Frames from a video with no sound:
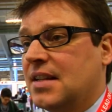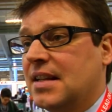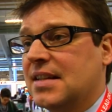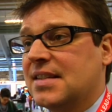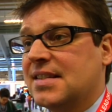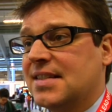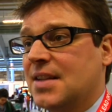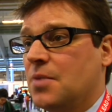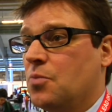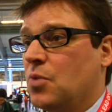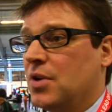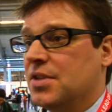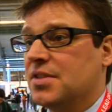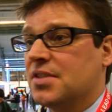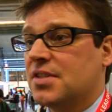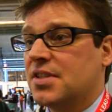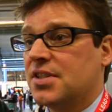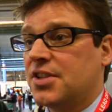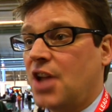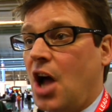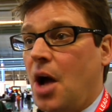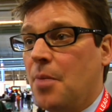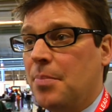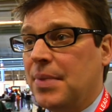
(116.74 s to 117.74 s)
like someone
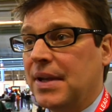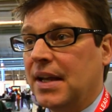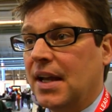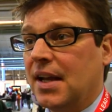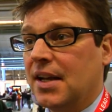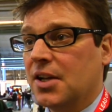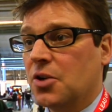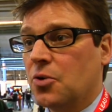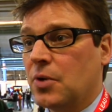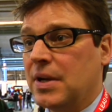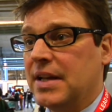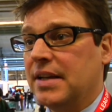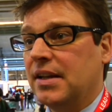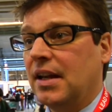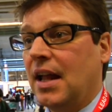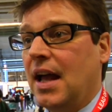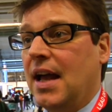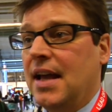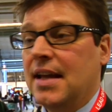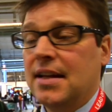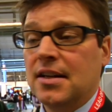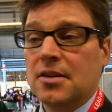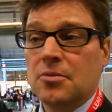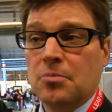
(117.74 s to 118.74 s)
stopping at a green
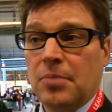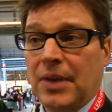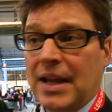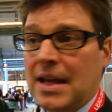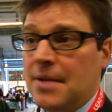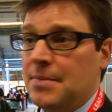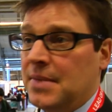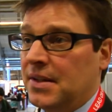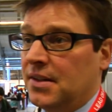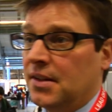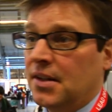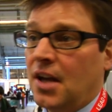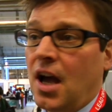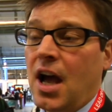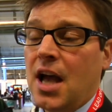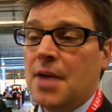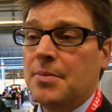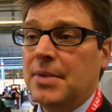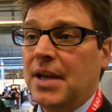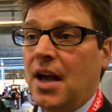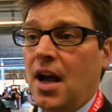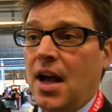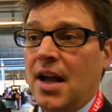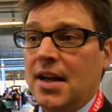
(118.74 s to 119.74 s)
light and blaming the guy
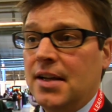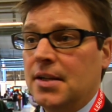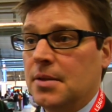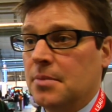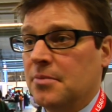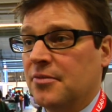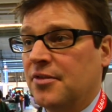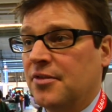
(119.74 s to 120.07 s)
behind him